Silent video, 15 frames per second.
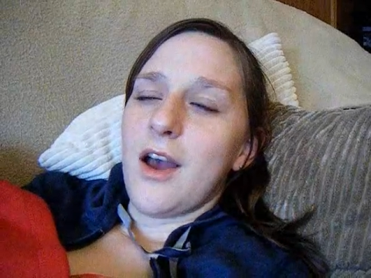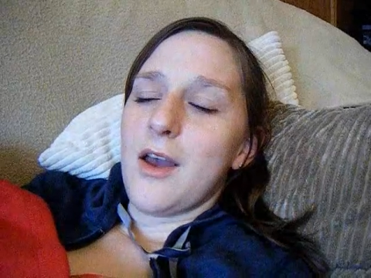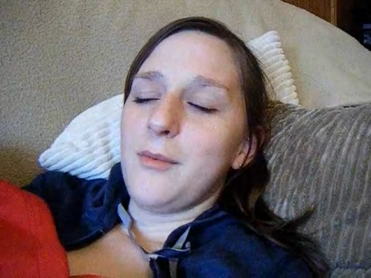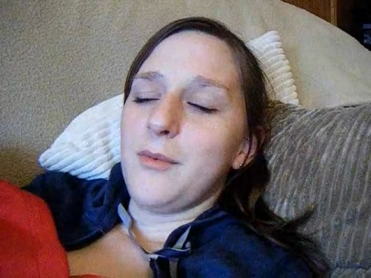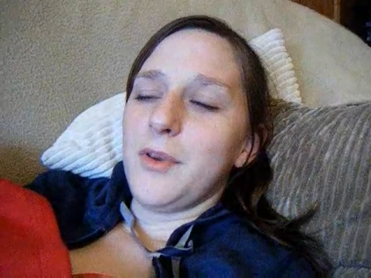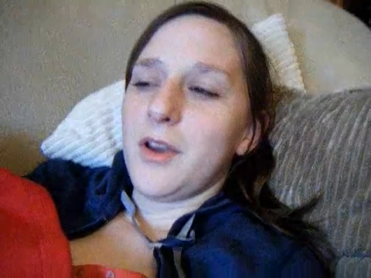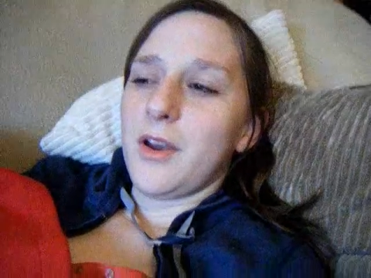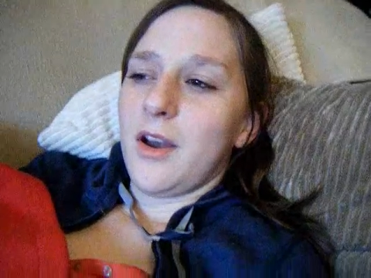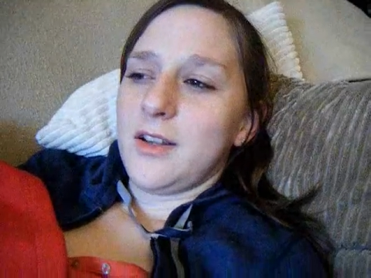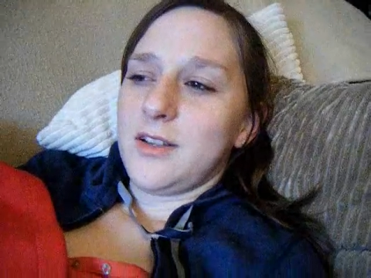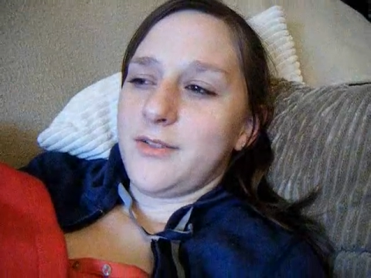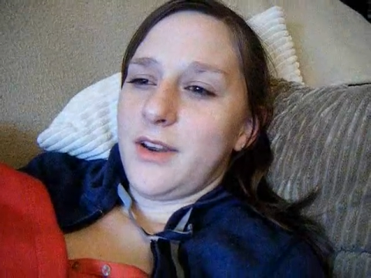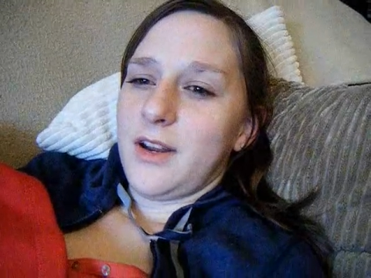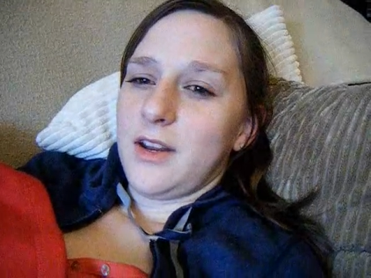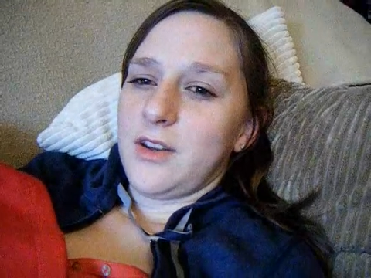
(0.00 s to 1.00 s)
hope you
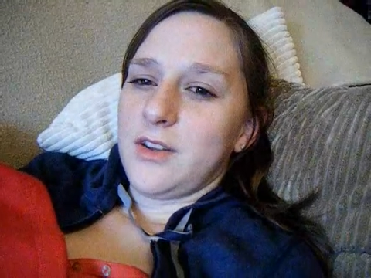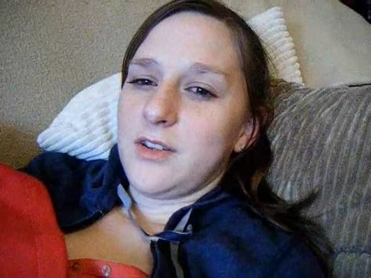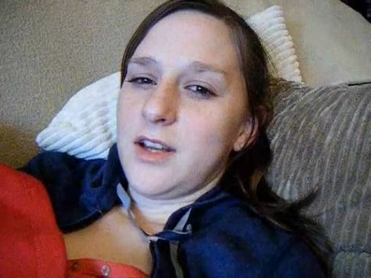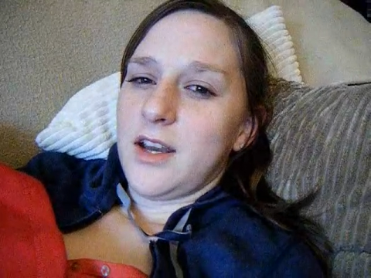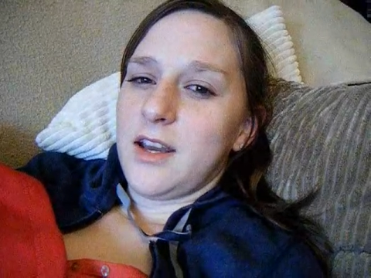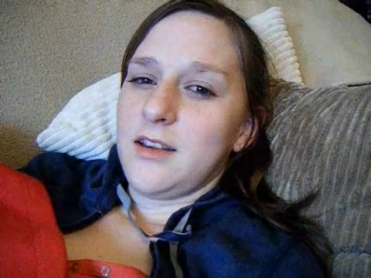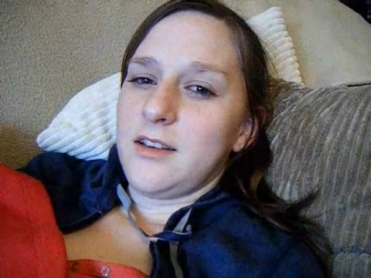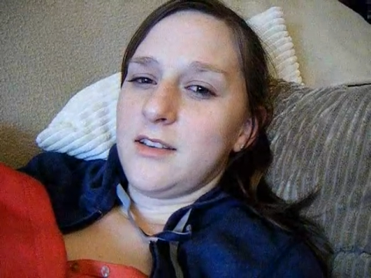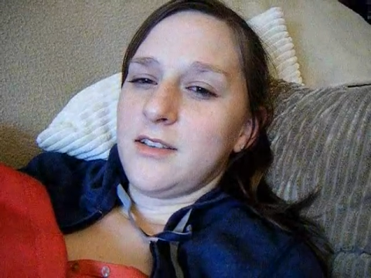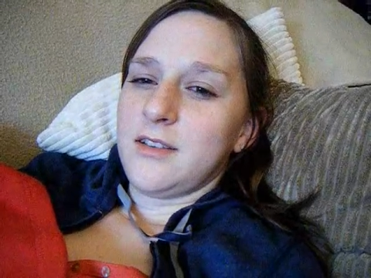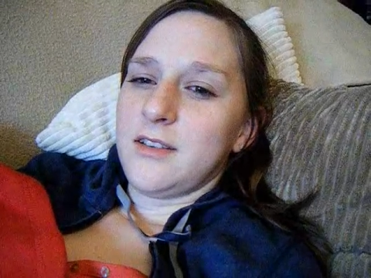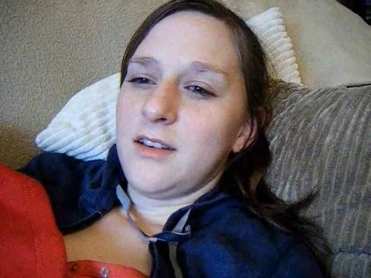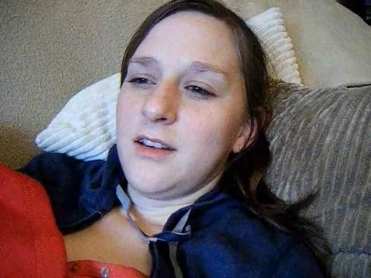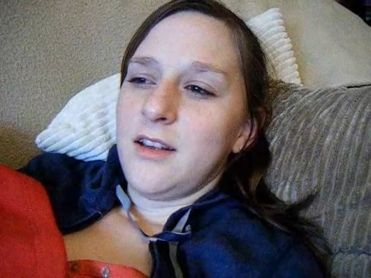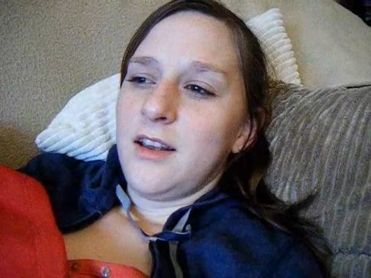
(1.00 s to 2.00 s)
guys have had a good day,
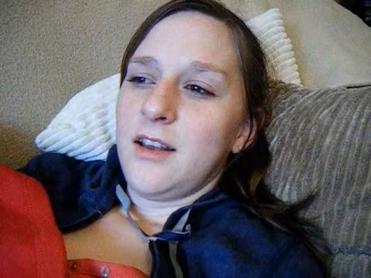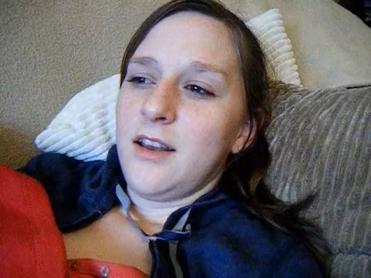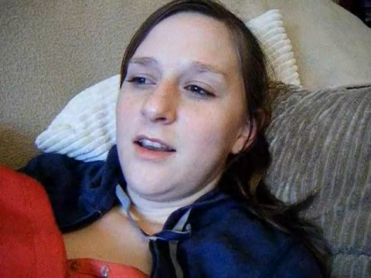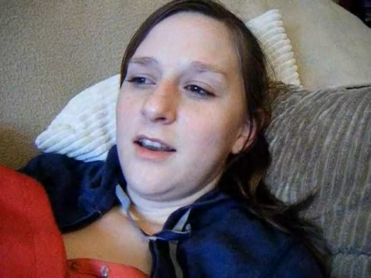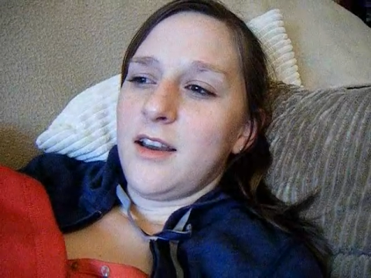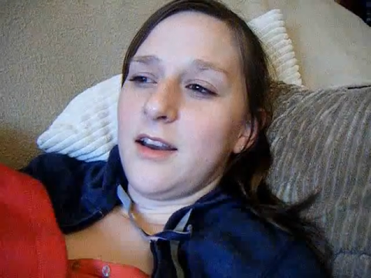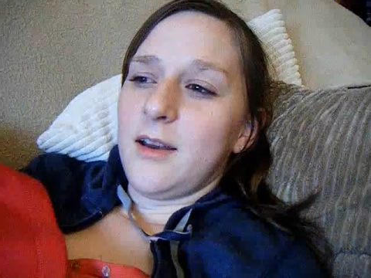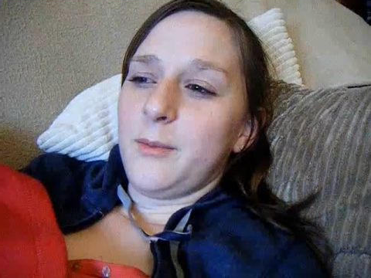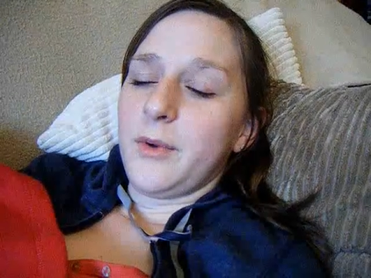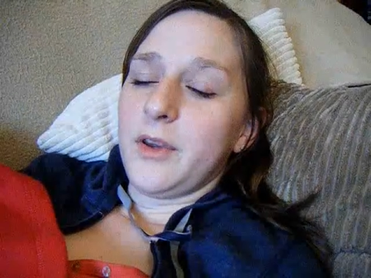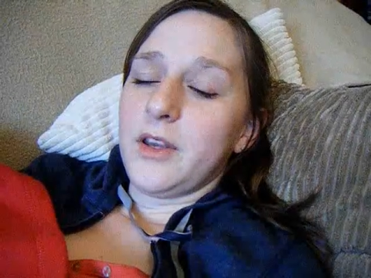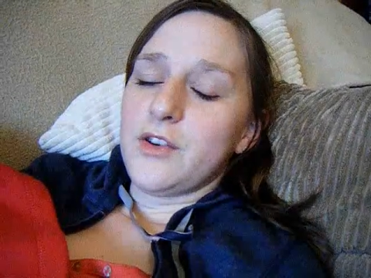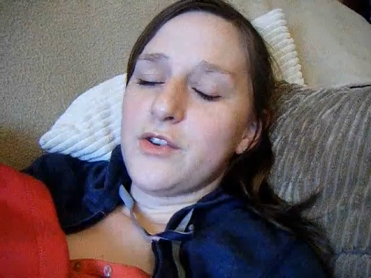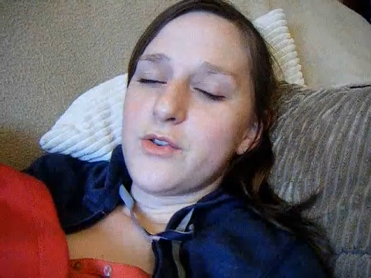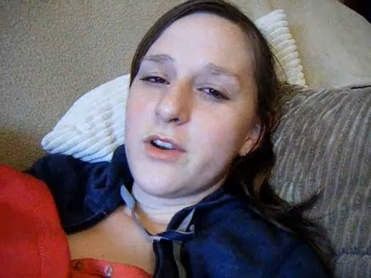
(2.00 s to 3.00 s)
and
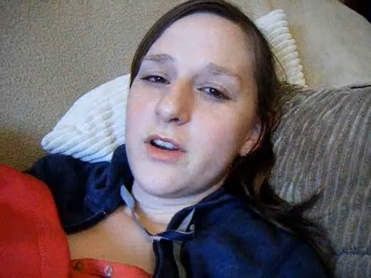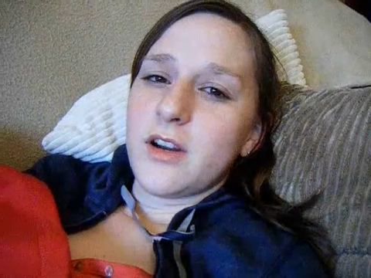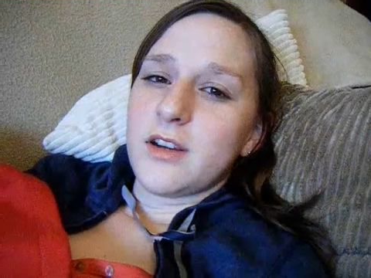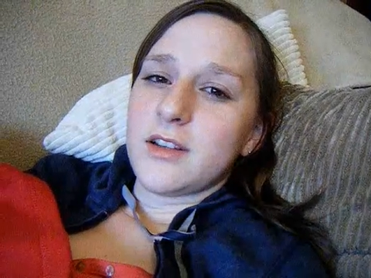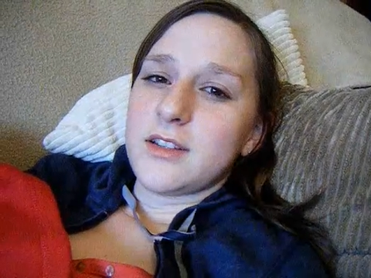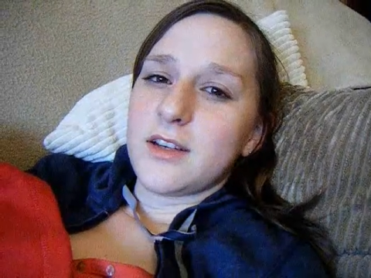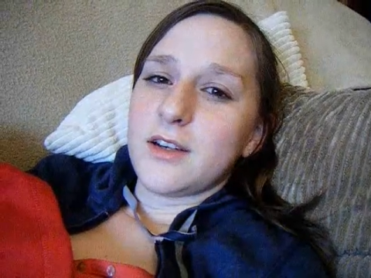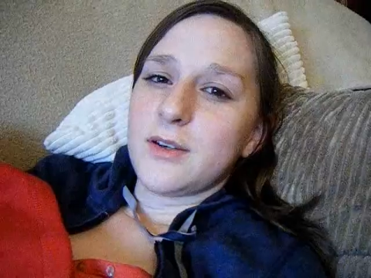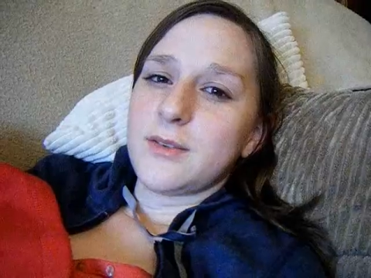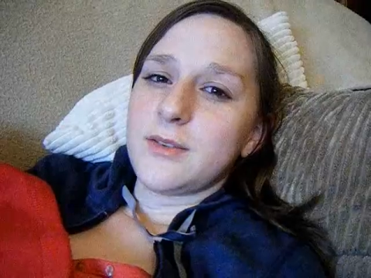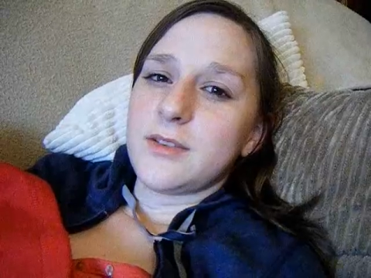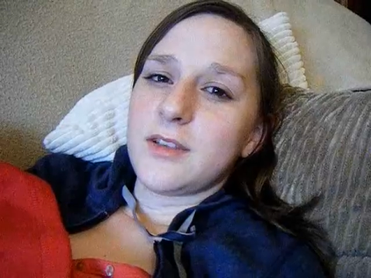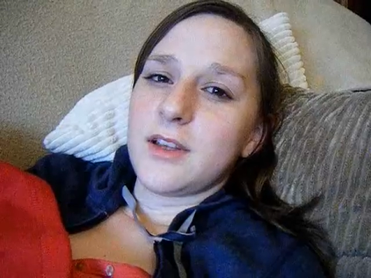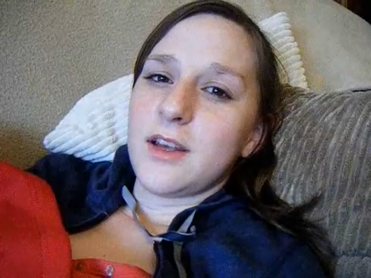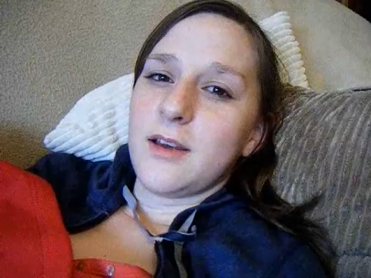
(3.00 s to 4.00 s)
we enjoyed
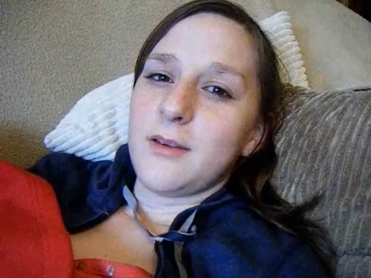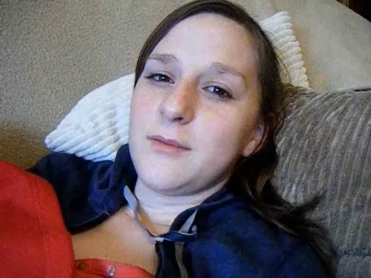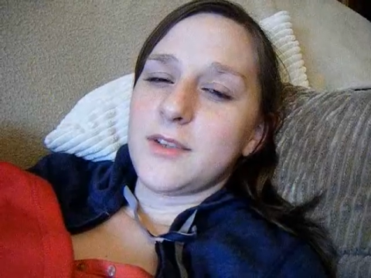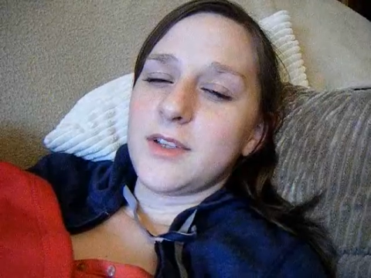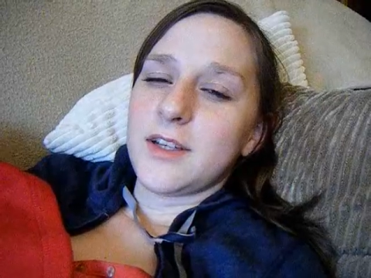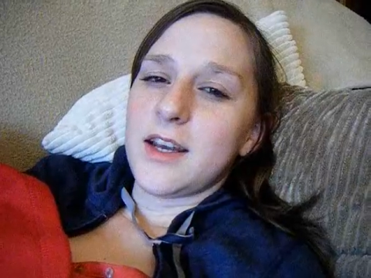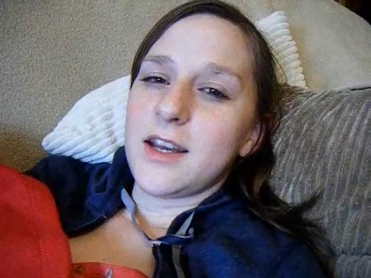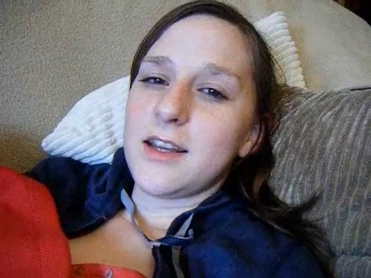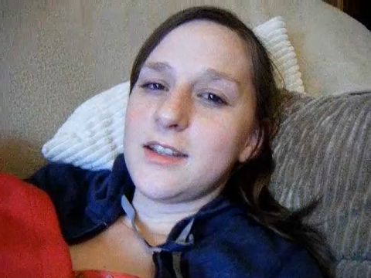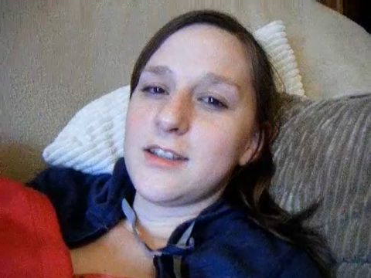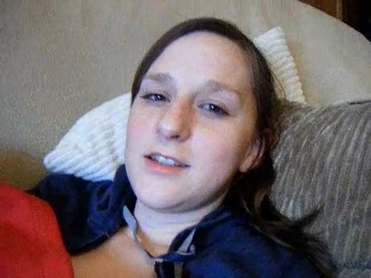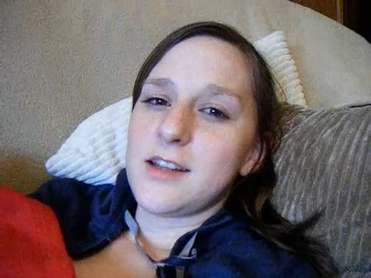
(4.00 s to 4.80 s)
ourselves today.